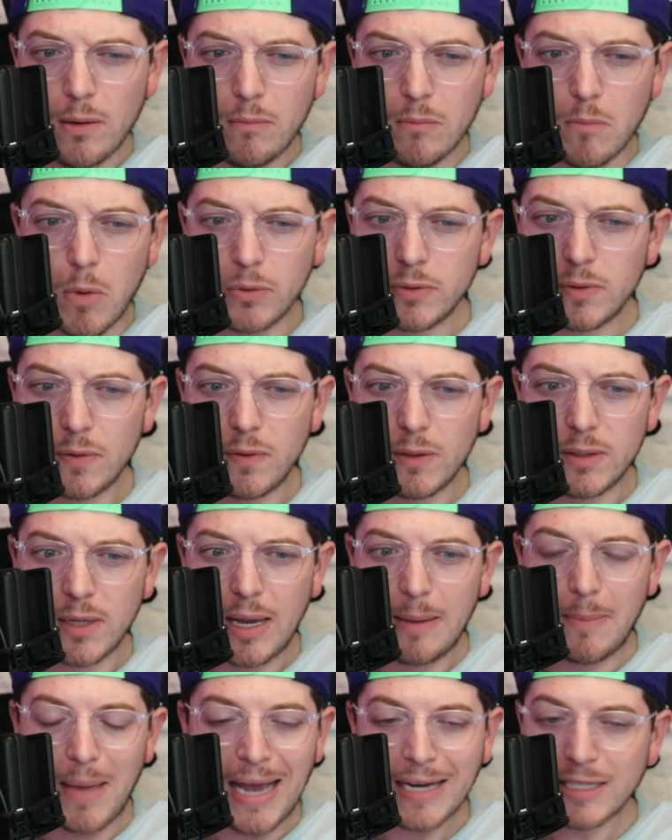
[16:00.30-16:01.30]
most of the
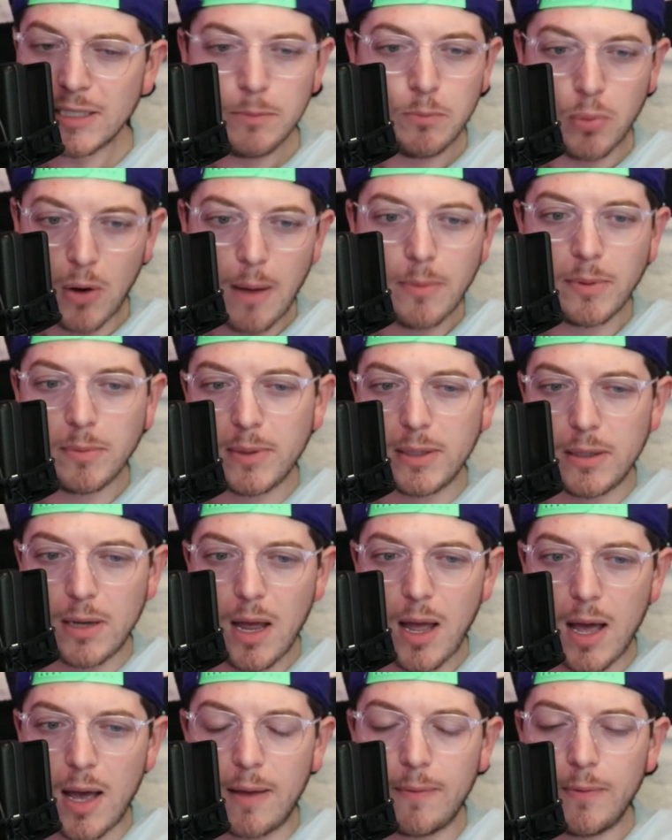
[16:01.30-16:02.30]
time? Actually, probably
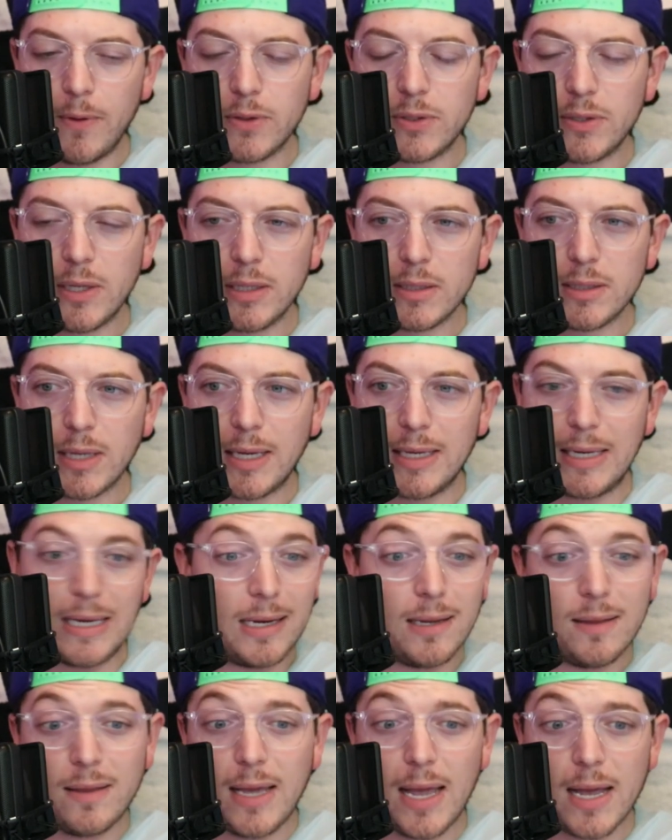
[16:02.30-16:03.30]
not. There's things like
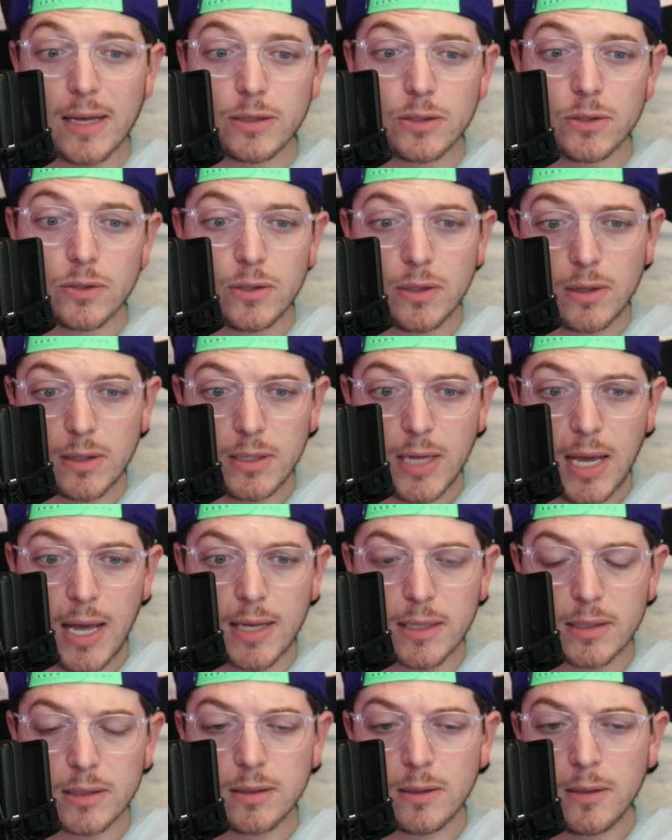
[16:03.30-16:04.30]
getting the answers to the
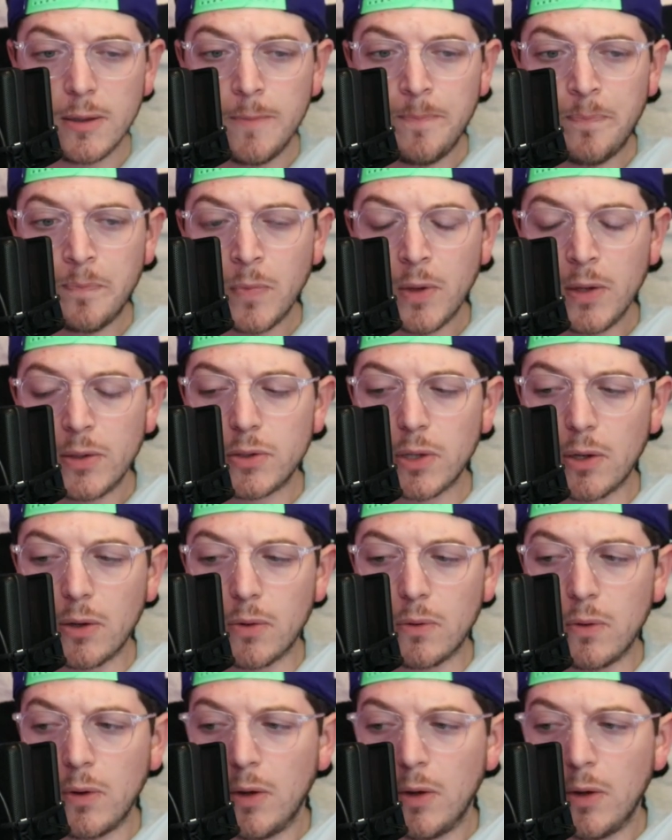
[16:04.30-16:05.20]
test. So